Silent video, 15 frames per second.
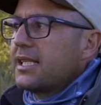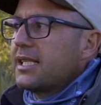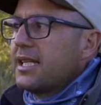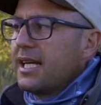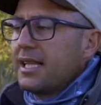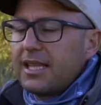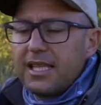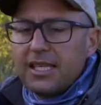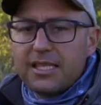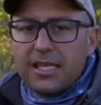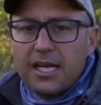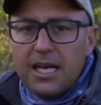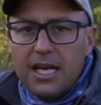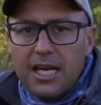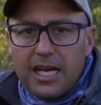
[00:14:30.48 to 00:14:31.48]
set this
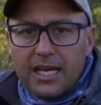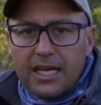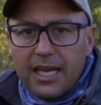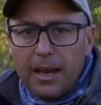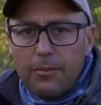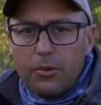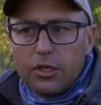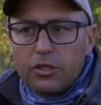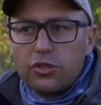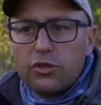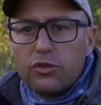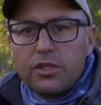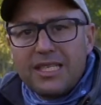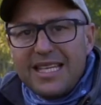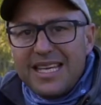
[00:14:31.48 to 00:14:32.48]
camera to
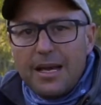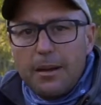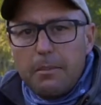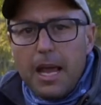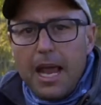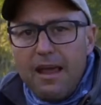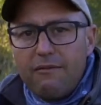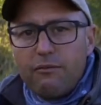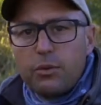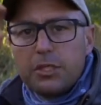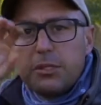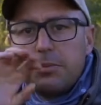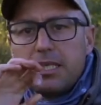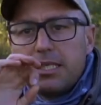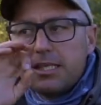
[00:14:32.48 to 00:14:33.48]
DMF,
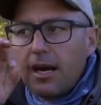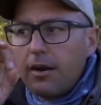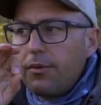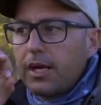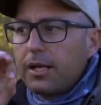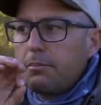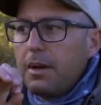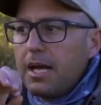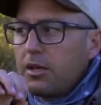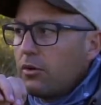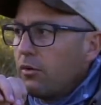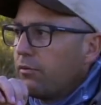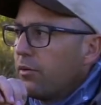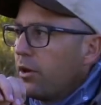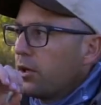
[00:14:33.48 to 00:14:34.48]
which means direct manual
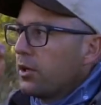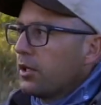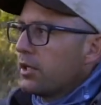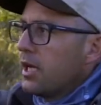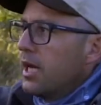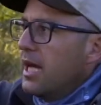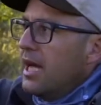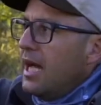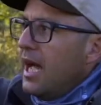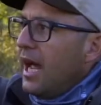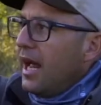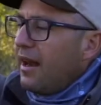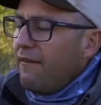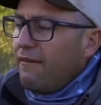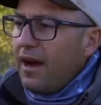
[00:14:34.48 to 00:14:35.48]
focus,
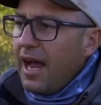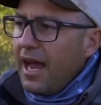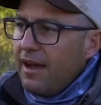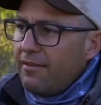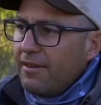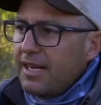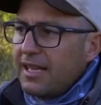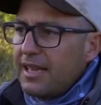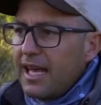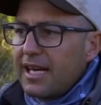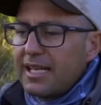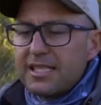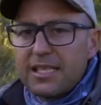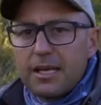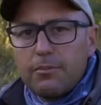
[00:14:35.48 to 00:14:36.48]
and if I have it in that
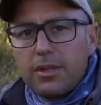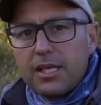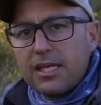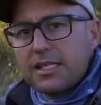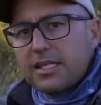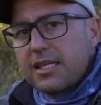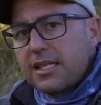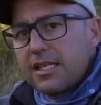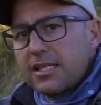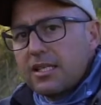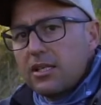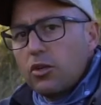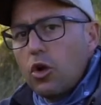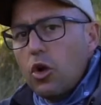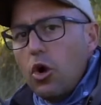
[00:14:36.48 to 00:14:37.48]
and something is sitting
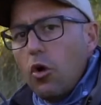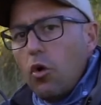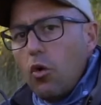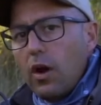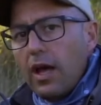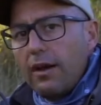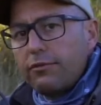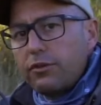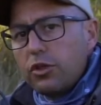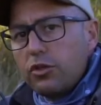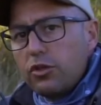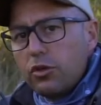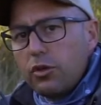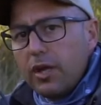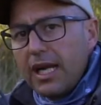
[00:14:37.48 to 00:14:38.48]
still, all I have to
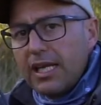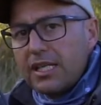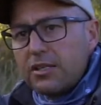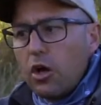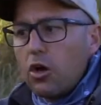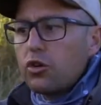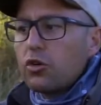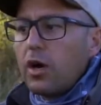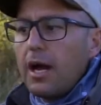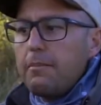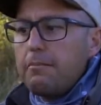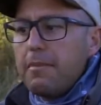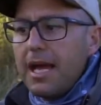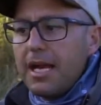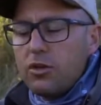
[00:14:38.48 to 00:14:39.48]
do is try
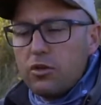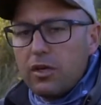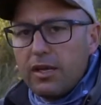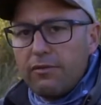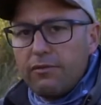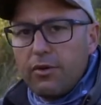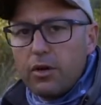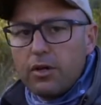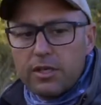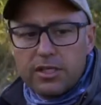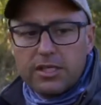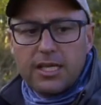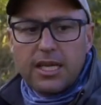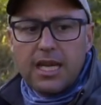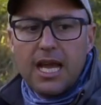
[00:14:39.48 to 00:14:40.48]
manually
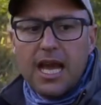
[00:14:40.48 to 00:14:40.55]
focusing,